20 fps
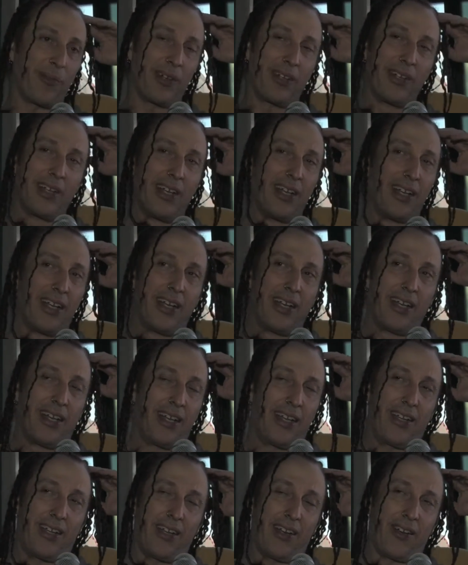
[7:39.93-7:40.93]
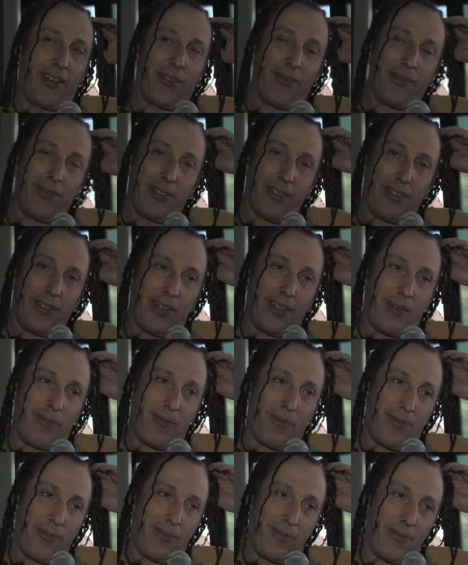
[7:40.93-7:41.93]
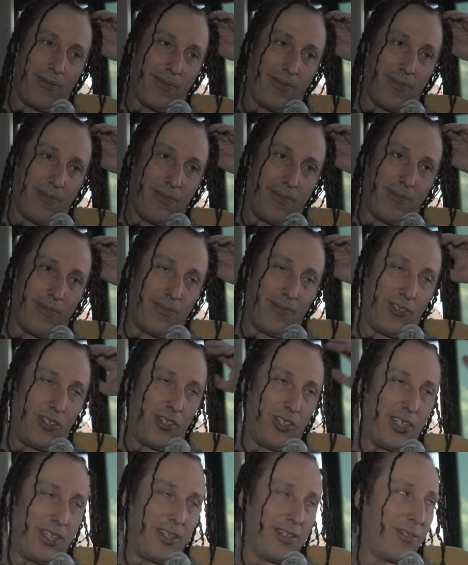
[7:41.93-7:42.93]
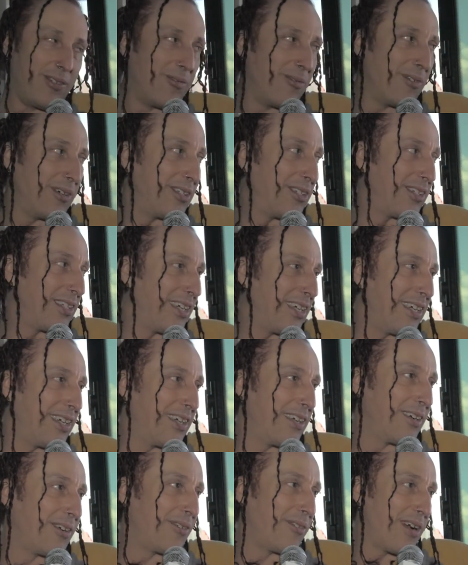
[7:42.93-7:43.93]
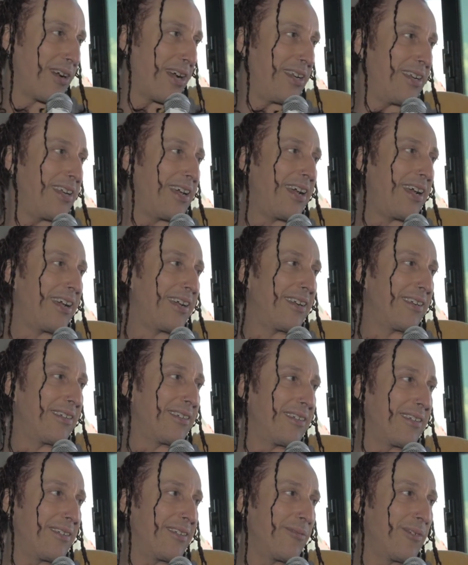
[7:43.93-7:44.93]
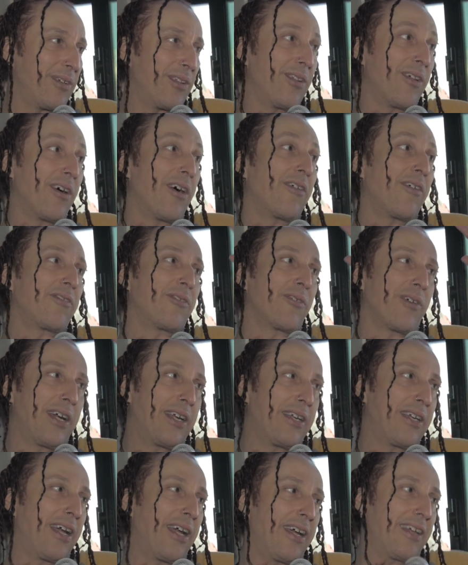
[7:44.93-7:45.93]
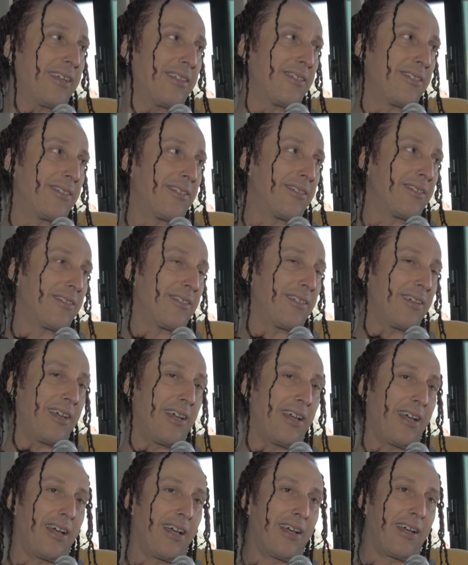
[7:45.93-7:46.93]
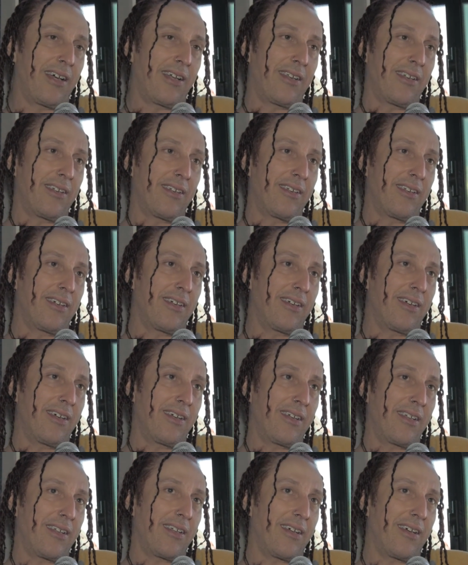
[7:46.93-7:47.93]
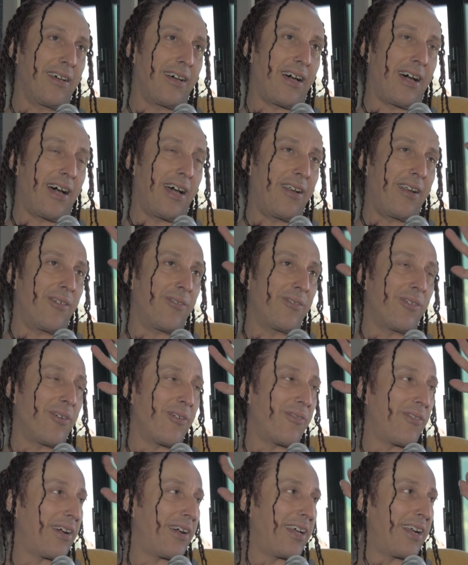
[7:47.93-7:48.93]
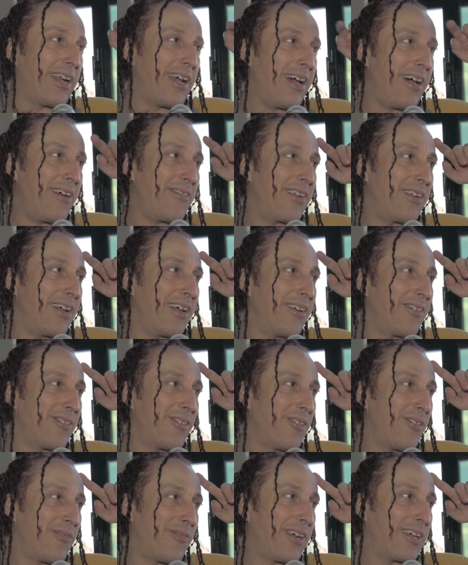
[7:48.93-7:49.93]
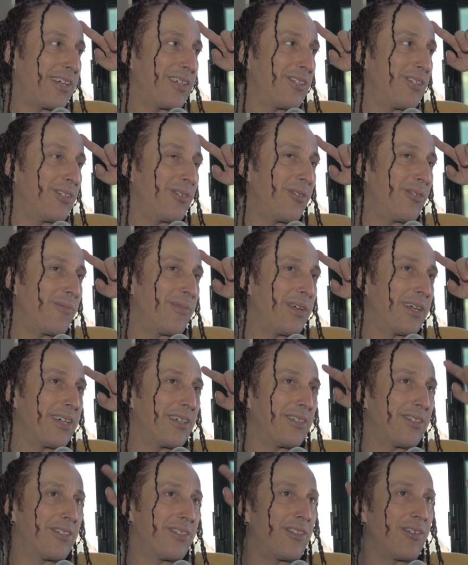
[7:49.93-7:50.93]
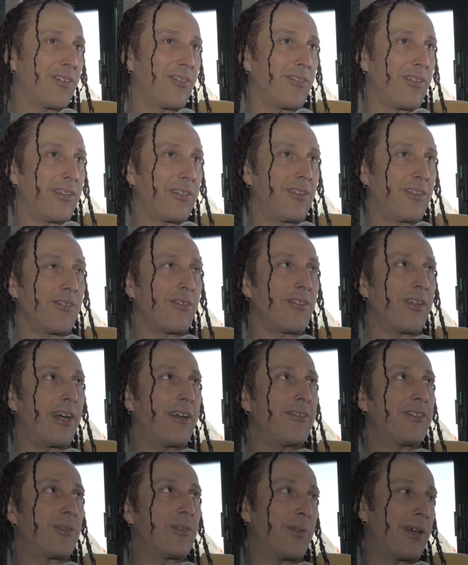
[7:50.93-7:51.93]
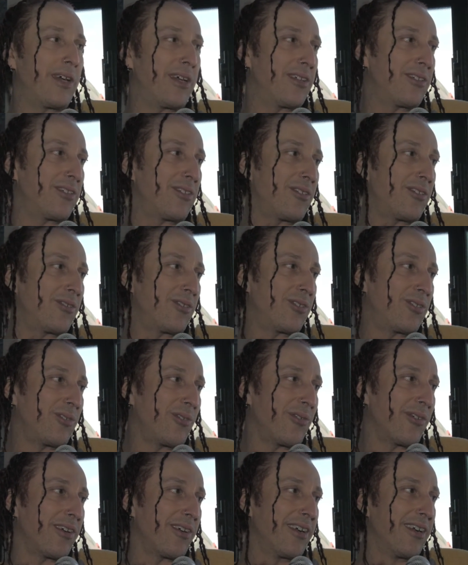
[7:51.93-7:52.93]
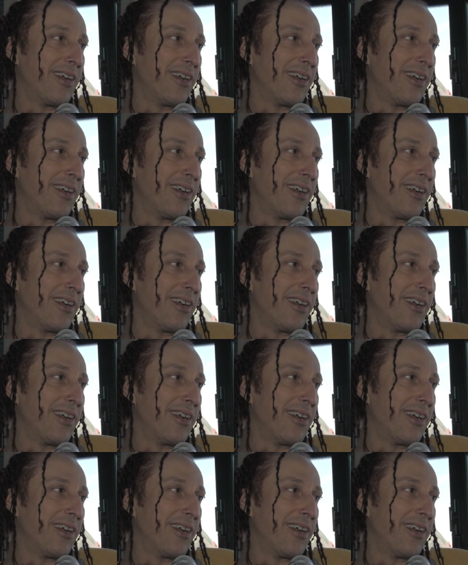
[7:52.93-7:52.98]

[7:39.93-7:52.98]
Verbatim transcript: but you know, like Sheila wants to get a Great Dane. We love Great Danes, and I don't know if I can have it. I don't know if I can do it because their their lifespan is so short.